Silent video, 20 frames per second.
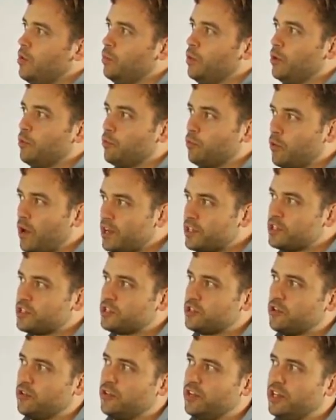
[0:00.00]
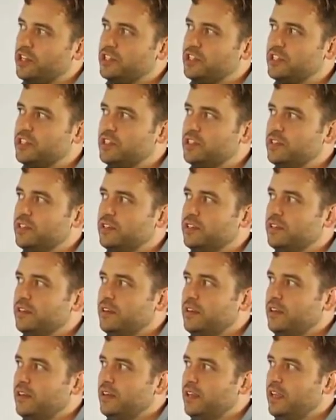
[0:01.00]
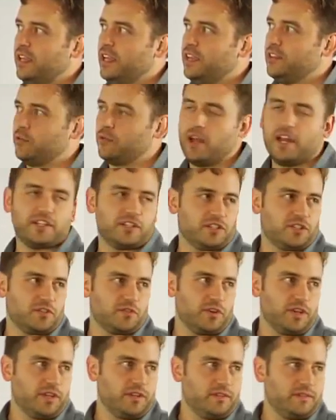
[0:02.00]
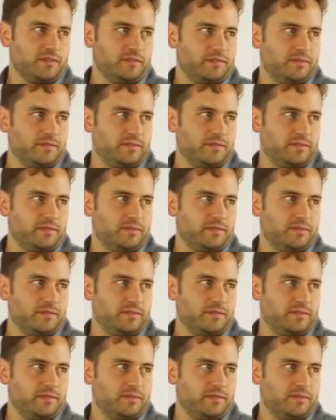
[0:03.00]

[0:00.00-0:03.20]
We register this in the registry.